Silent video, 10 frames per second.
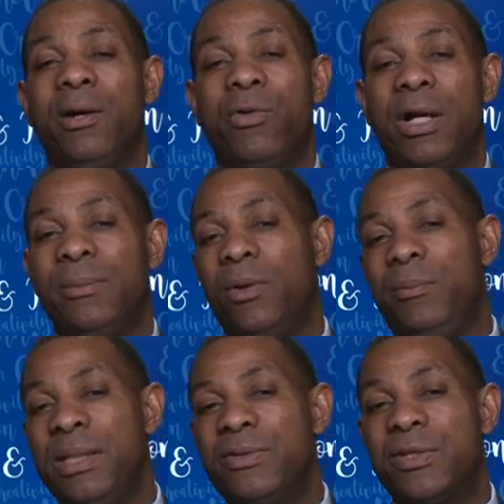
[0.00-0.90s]
credible
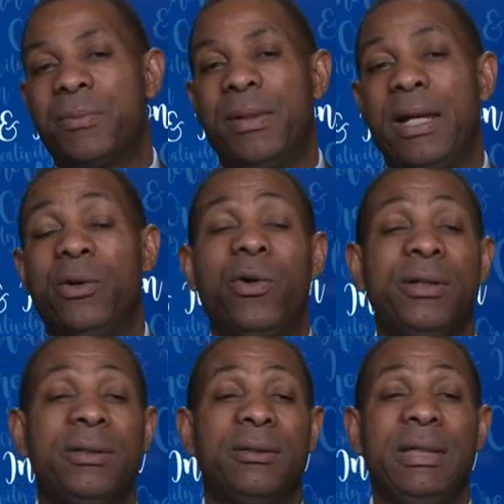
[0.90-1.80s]
business plan,
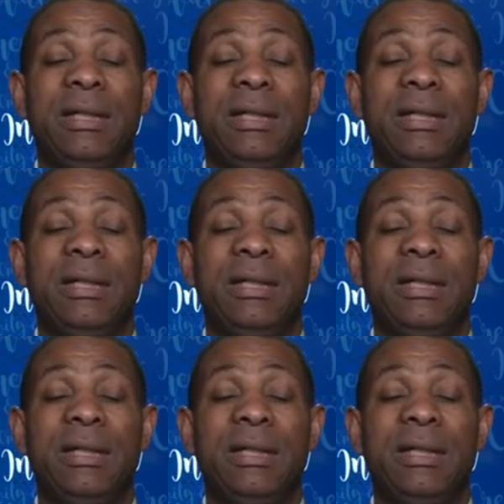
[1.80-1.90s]
or to